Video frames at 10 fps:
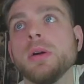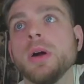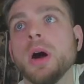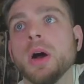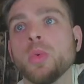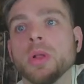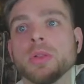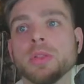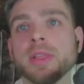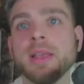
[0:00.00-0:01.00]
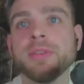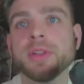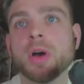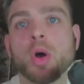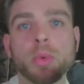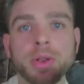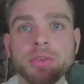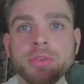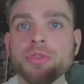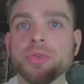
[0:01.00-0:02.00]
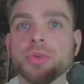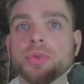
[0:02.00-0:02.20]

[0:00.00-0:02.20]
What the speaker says: I want these in orange.